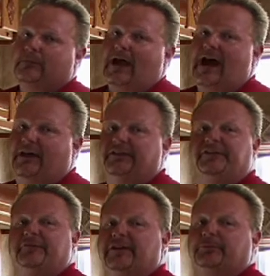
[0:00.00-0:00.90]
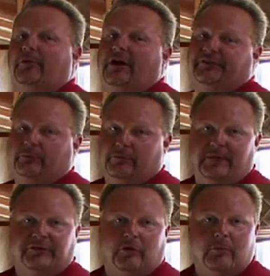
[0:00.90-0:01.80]
Hi, this is Vince Preston with
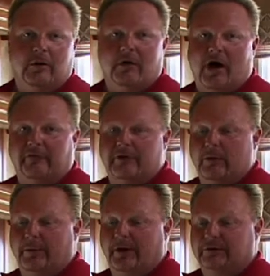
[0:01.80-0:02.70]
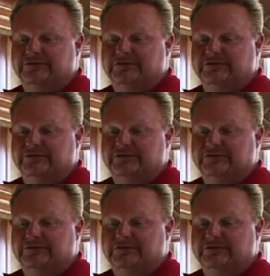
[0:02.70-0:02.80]
Metro Mobile RV Repair.